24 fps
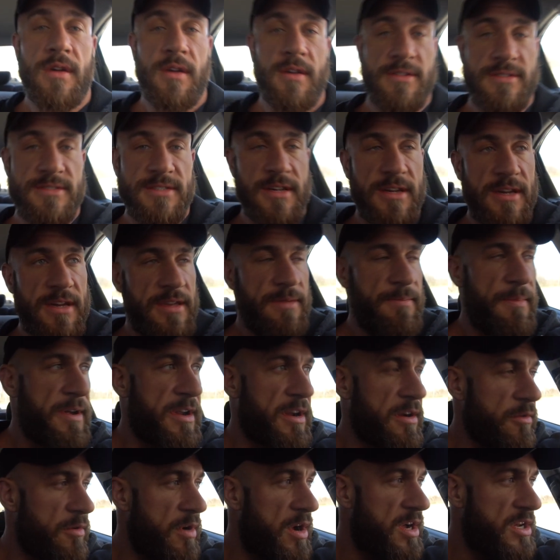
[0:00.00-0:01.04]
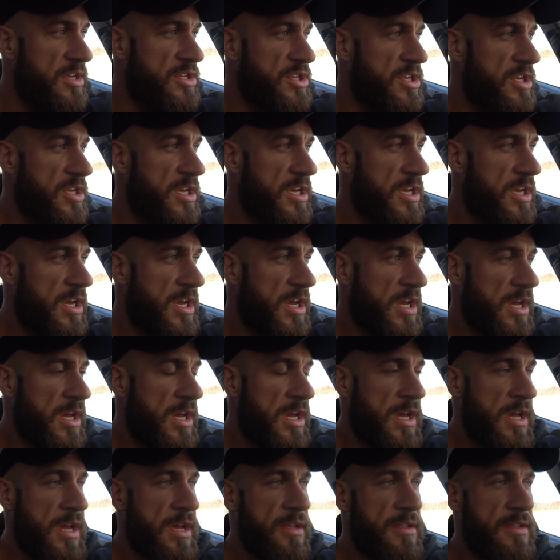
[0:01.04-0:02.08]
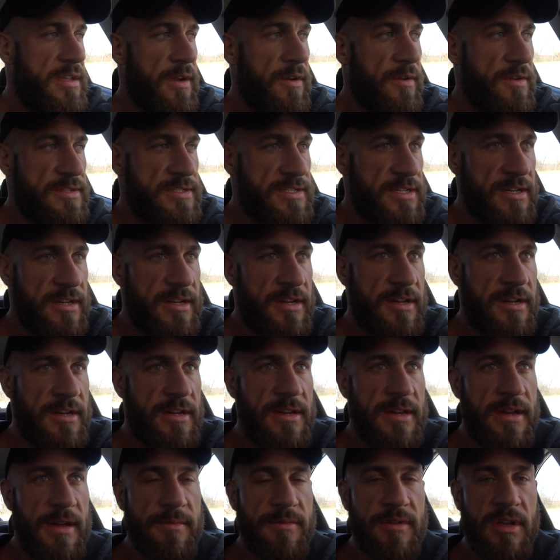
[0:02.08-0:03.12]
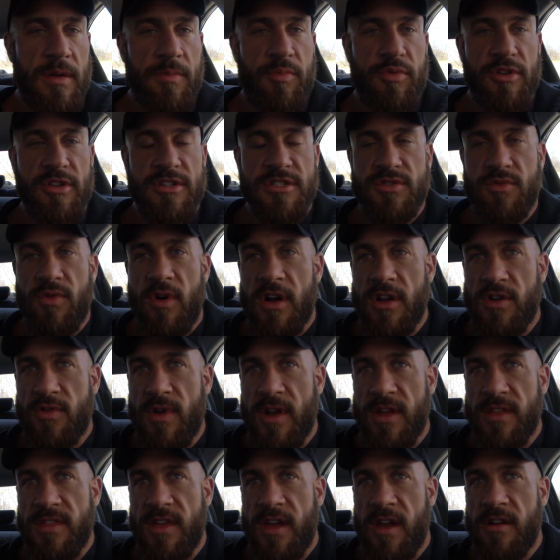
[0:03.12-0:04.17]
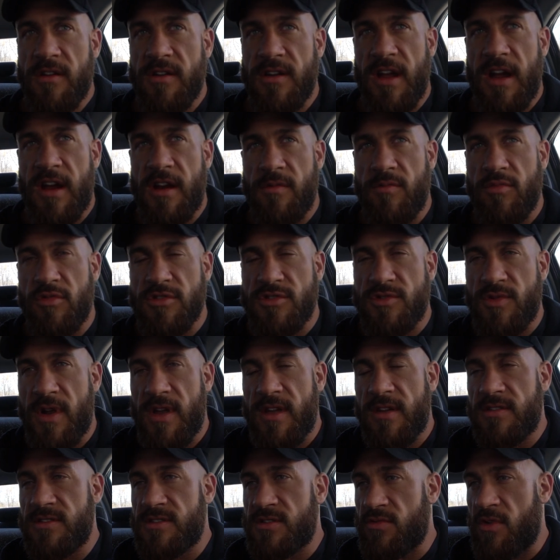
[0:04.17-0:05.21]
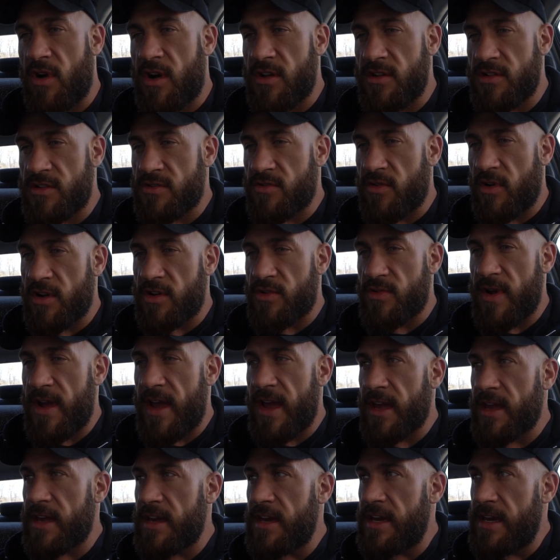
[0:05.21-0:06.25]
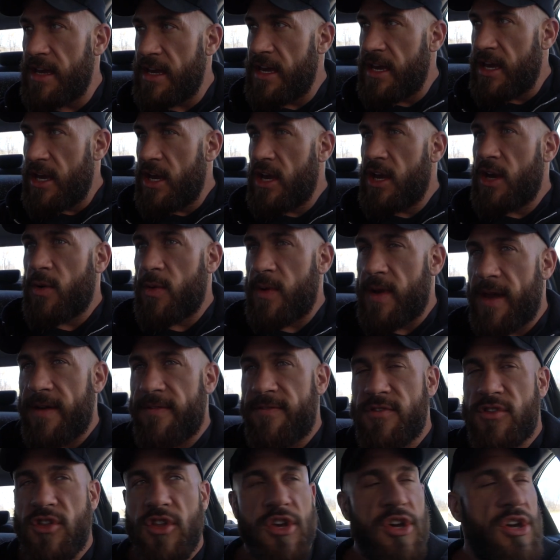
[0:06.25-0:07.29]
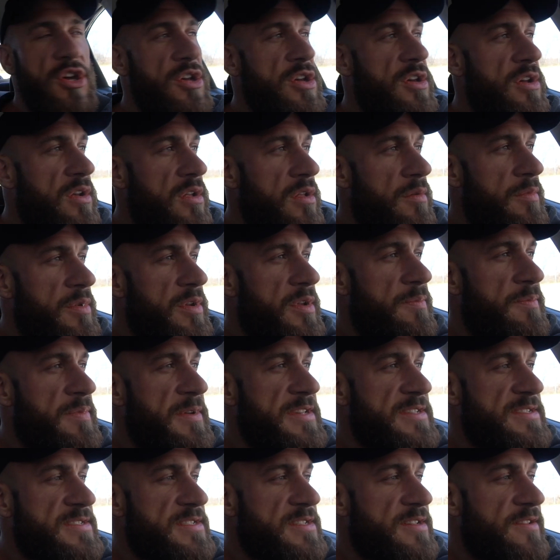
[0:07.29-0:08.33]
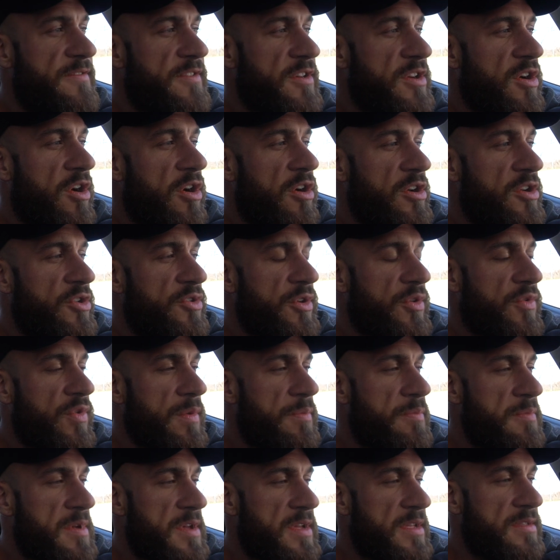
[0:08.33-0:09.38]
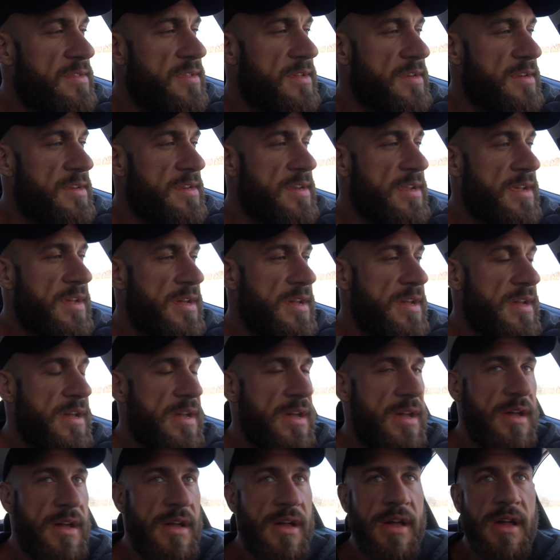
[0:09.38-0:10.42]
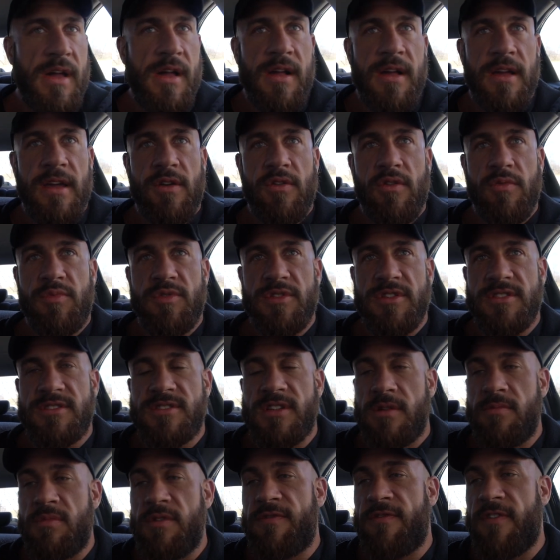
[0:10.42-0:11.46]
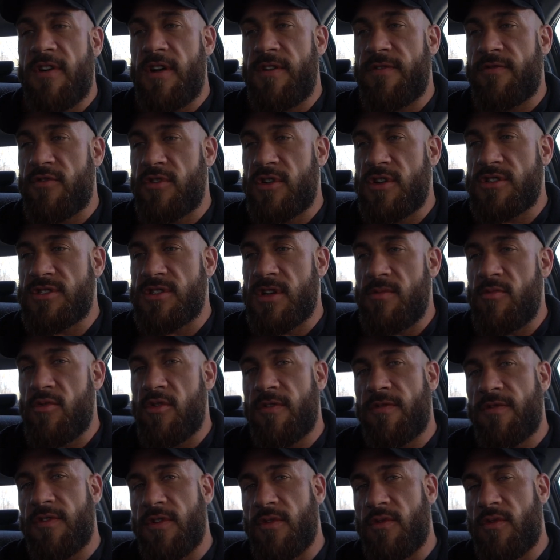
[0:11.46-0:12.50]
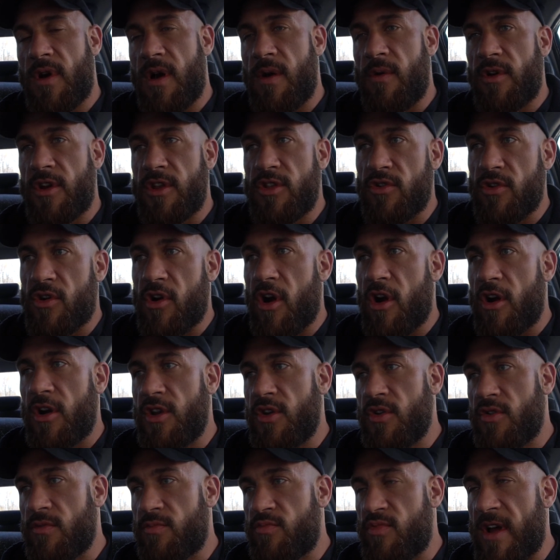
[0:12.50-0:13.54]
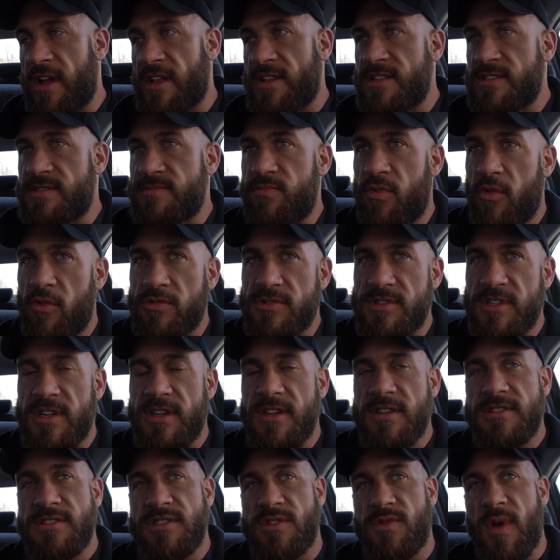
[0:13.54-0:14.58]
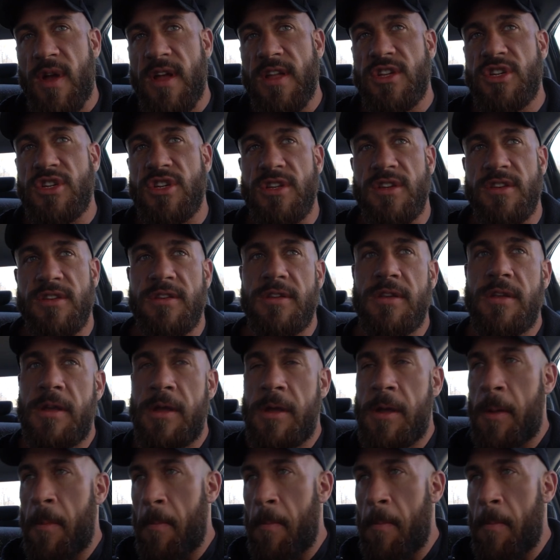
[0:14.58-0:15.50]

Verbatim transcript: because uh, in my garage there is a. I'm gonna put a squat rack there, the Iron Bull Strength squat squat rack. We have a little bit of pieces of uh, cardio equipment, and it will be, it's gonna be fun for the summer if you want, want to do cardio, practice posing, stretch, and